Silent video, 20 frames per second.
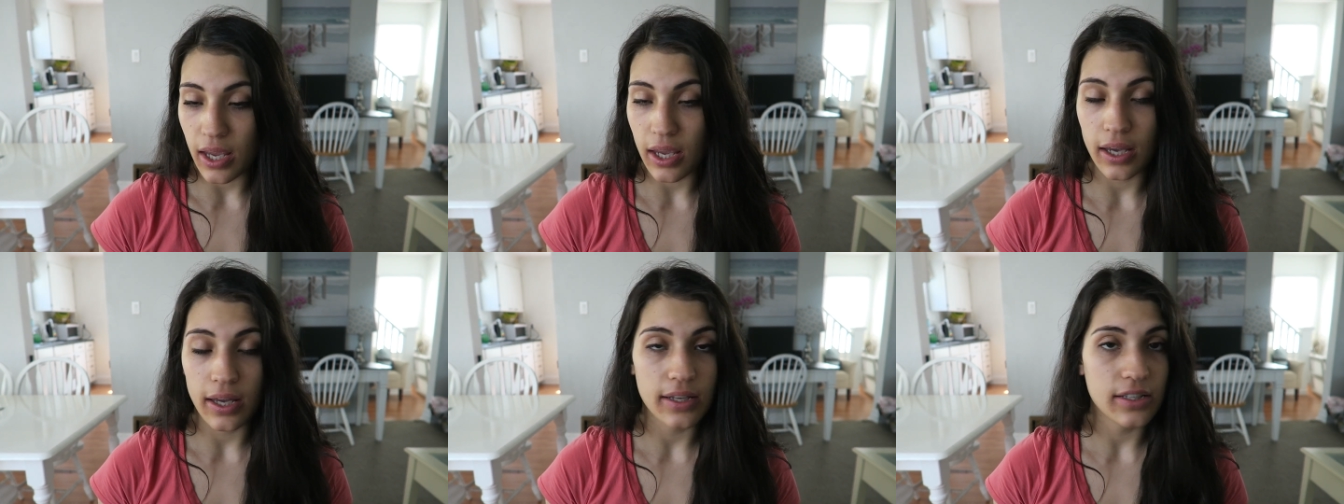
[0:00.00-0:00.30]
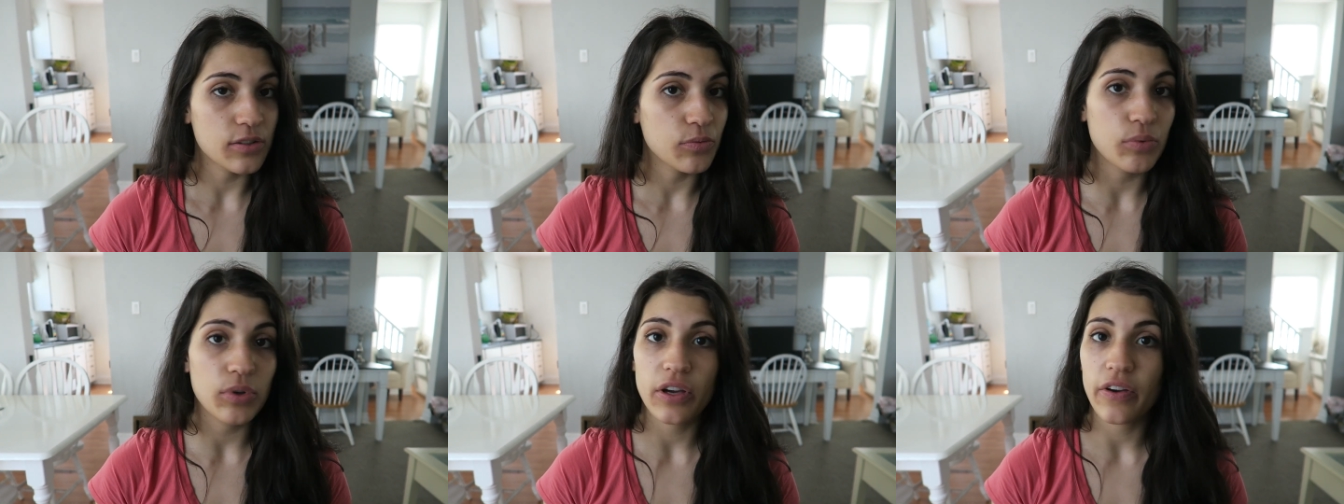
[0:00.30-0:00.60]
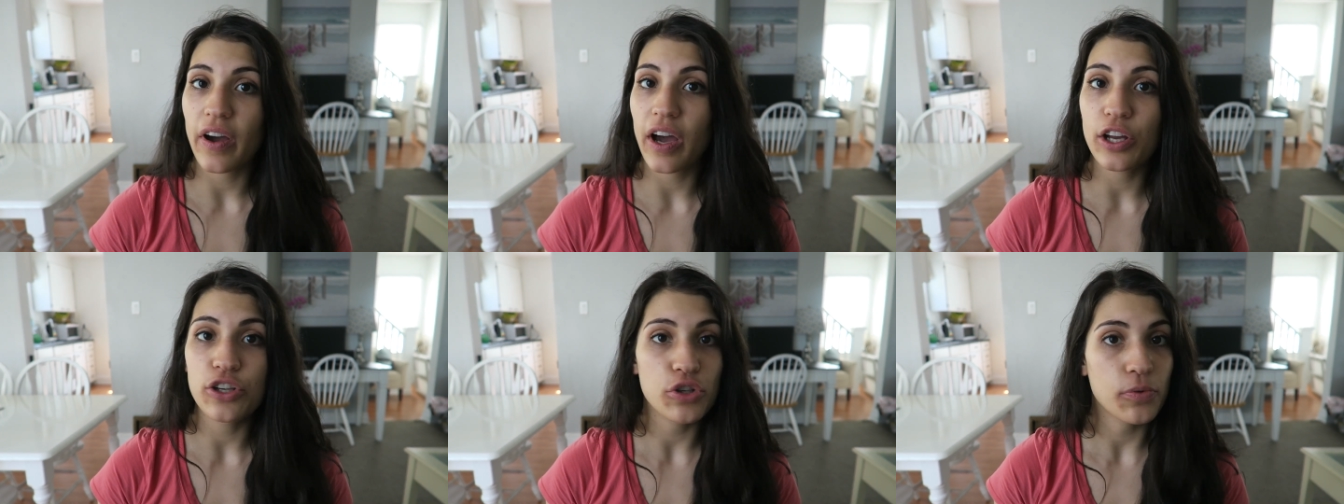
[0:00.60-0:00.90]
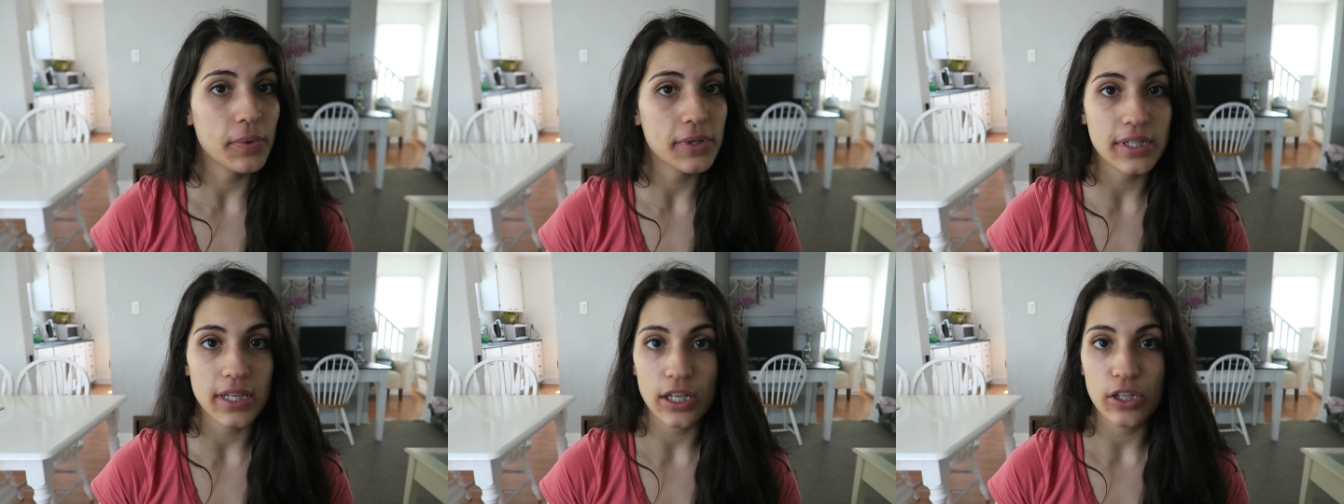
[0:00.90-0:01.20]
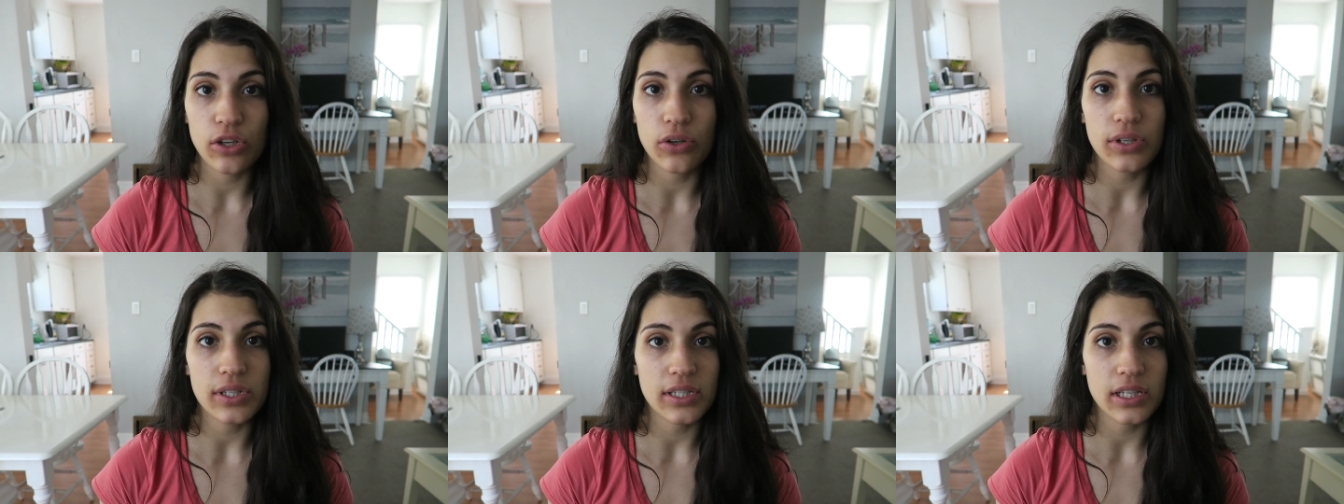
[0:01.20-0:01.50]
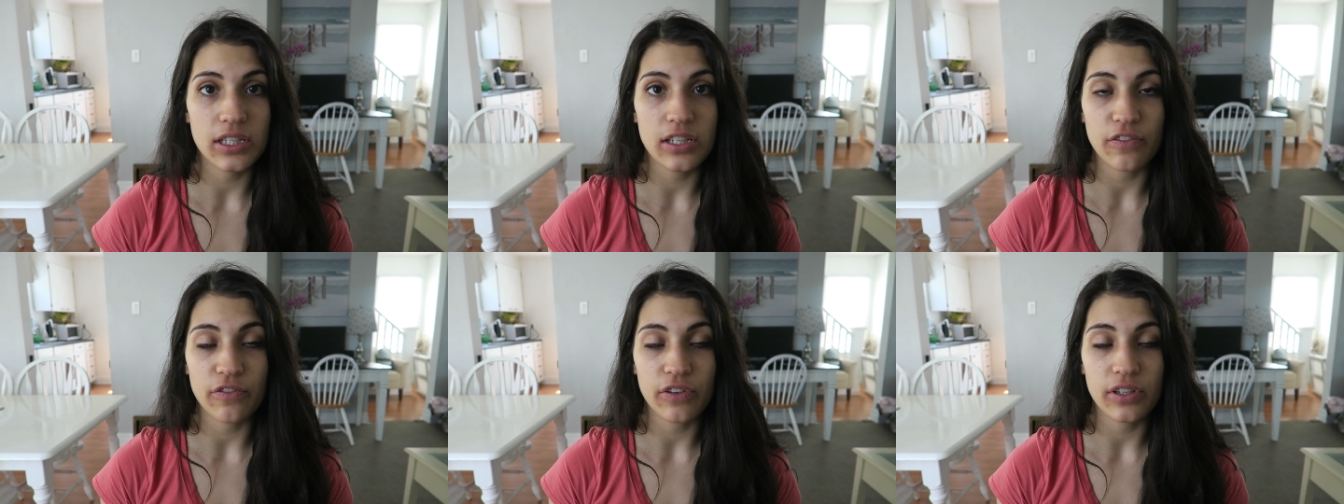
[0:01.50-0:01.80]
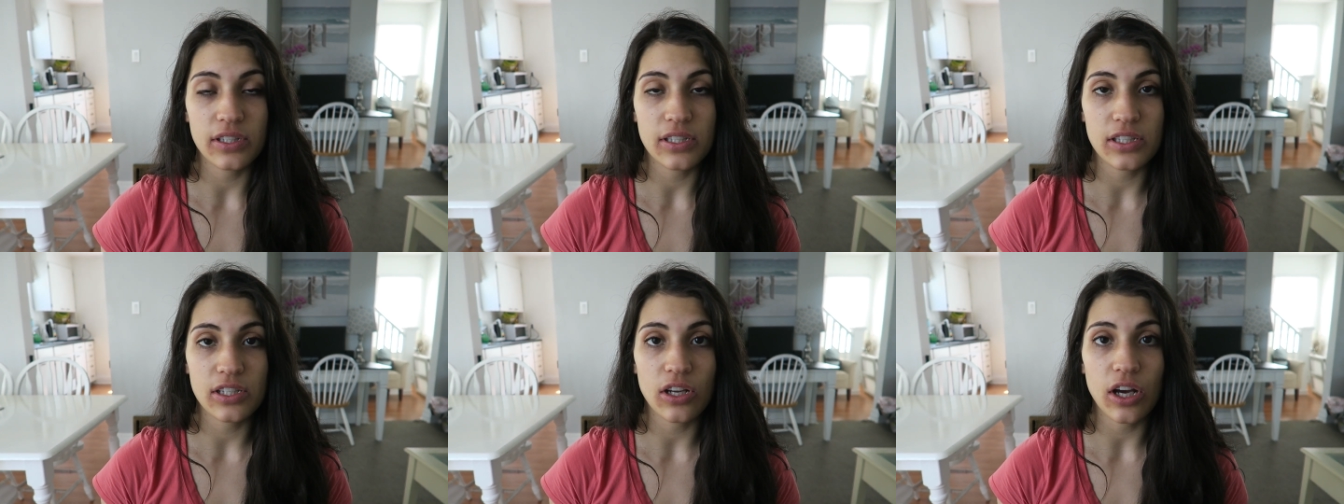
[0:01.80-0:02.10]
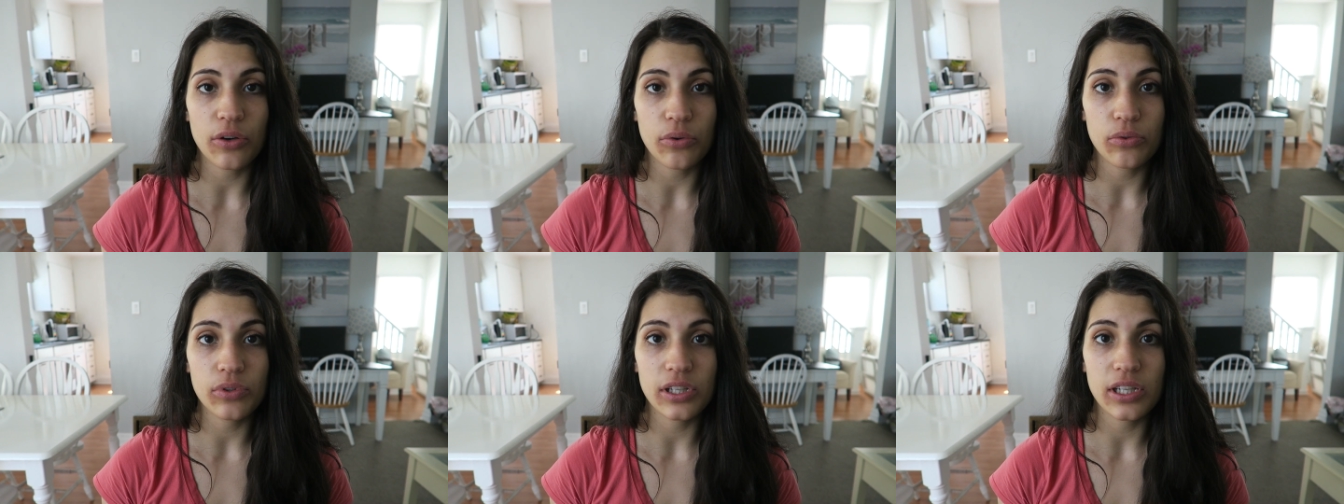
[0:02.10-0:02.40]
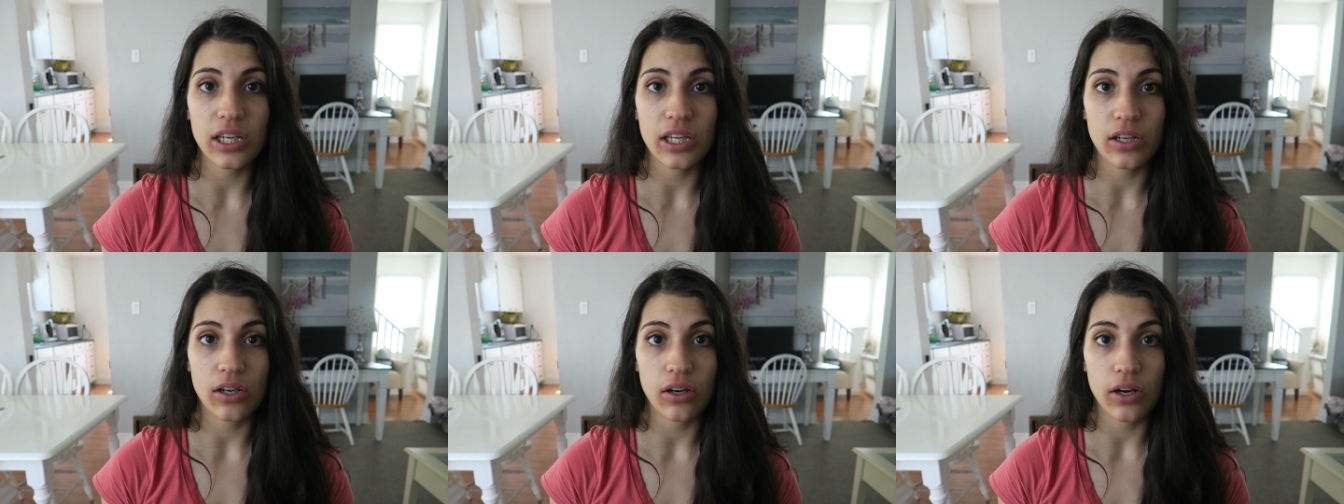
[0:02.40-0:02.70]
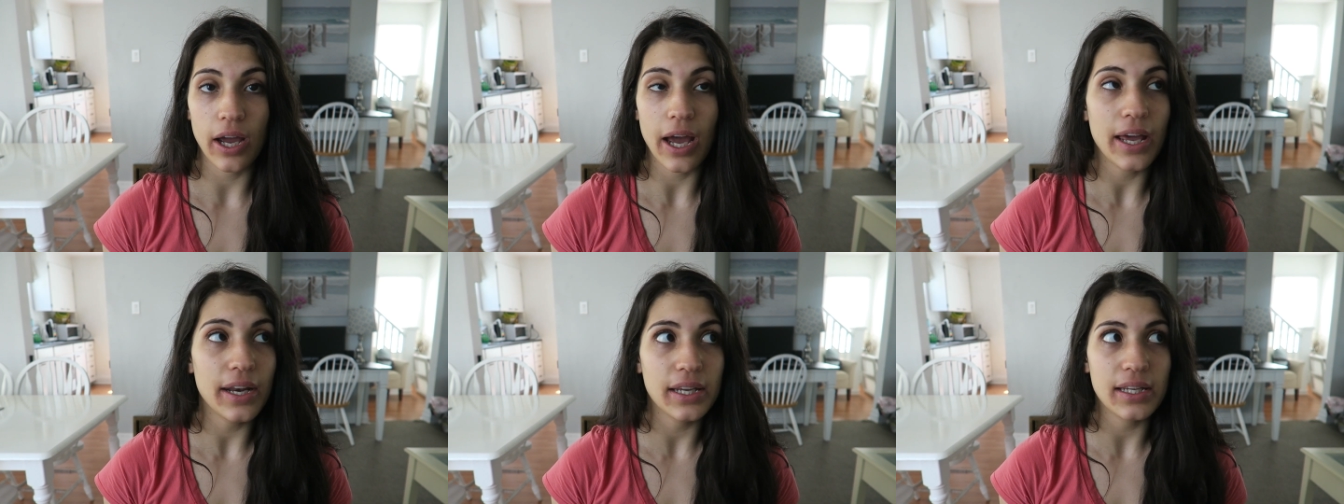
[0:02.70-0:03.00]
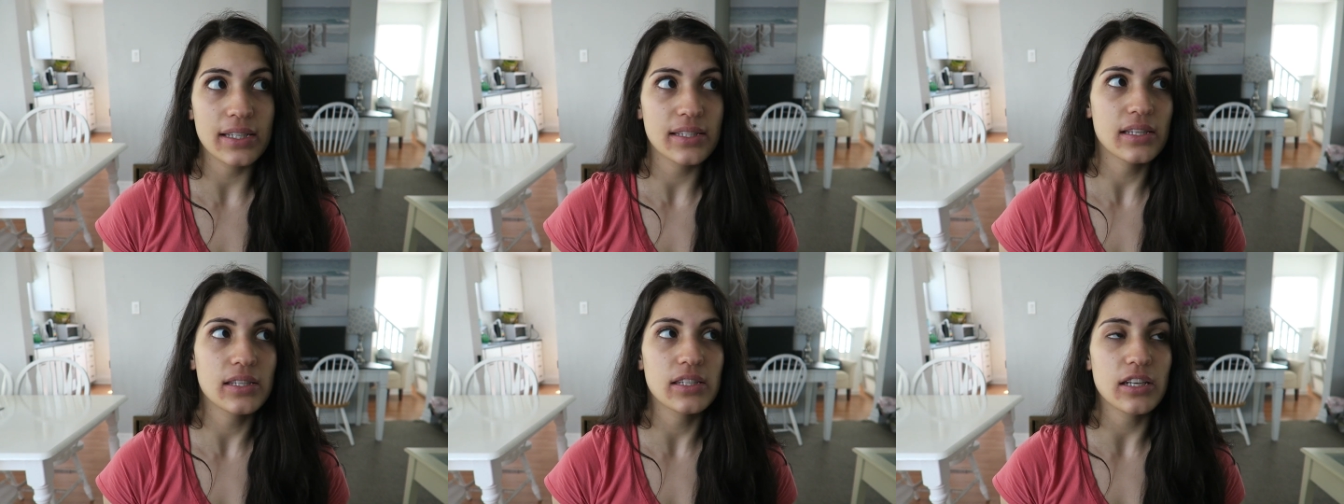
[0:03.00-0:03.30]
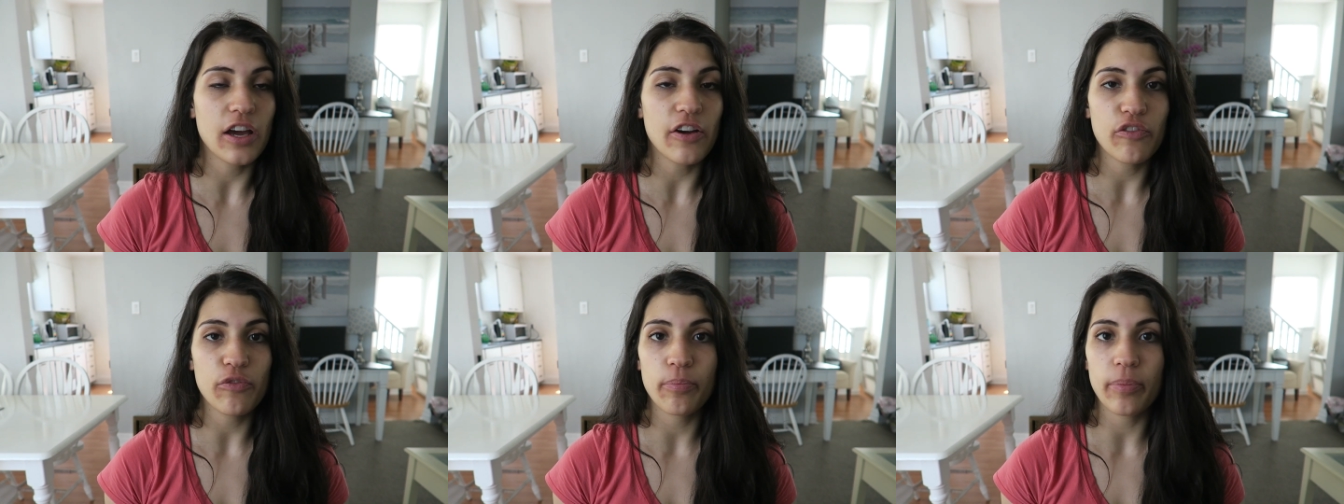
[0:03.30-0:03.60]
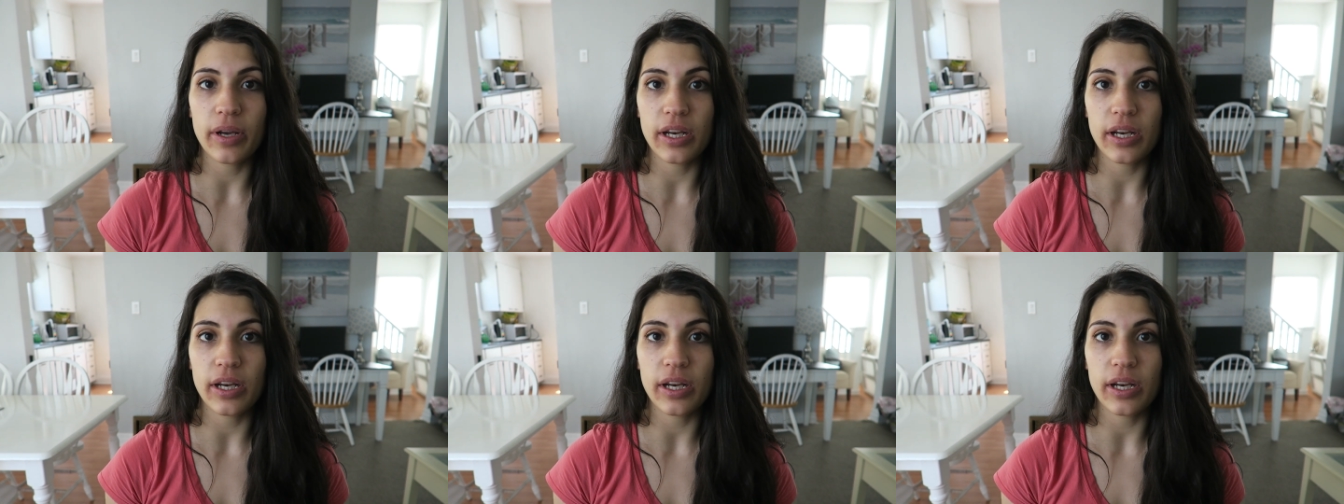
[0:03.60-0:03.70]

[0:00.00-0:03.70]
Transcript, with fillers: and we one hundred percent notice a difference, not only in our headaches and stuff,